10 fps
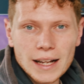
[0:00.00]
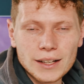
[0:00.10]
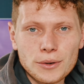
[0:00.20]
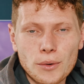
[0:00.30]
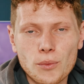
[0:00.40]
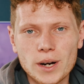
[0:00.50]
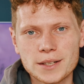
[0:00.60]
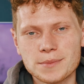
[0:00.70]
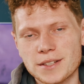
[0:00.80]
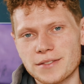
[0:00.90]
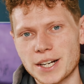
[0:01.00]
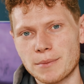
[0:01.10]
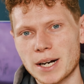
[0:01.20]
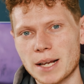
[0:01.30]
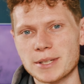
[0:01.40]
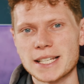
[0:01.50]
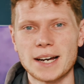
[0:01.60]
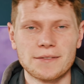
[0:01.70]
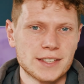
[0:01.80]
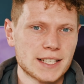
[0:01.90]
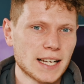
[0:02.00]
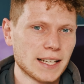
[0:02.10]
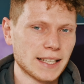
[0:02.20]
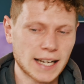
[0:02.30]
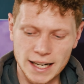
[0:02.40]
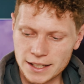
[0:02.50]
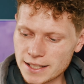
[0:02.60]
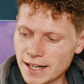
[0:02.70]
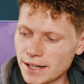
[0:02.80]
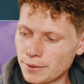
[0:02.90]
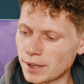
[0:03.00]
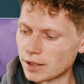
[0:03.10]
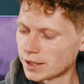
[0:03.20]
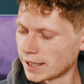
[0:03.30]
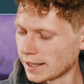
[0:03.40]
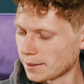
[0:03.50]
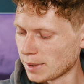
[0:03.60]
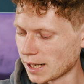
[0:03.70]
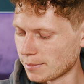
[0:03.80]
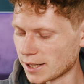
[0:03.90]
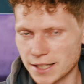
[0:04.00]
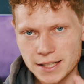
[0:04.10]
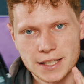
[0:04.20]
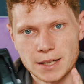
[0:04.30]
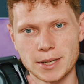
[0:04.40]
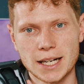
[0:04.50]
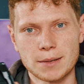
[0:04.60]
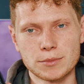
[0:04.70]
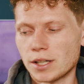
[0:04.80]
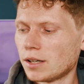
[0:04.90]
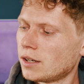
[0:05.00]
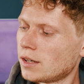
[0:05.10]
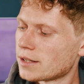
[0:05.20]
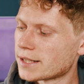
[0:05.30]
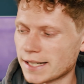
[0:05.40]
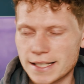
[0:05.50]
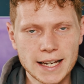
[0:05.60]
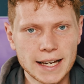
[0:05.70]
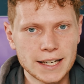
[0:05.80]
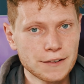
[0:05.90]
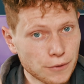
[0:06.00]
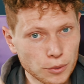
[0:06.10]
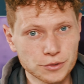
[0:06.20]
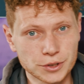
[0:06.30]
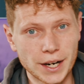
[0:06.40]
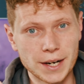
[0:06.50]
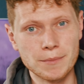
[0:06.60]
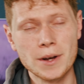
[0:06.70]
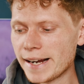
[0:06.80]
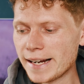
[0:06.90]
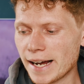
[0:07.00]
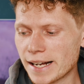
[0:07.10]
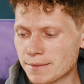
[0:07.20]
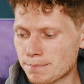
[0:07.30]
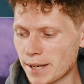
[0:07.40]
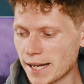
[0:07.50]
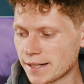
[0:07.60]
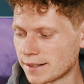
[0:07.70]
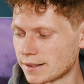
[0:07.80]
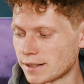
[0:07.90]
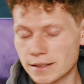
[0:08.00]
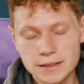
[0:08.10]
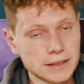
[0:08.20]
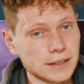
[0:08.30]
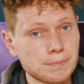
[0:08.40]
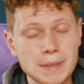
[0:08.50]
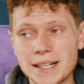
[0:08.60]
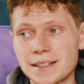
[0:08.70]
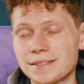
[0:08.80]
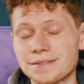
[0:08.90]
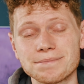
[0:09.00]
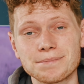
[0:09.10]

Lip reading: Hello and welcome to the video. My name is Vaselli and today we are looking at the Blackmagic Cinema Camera 6K full frame. It has been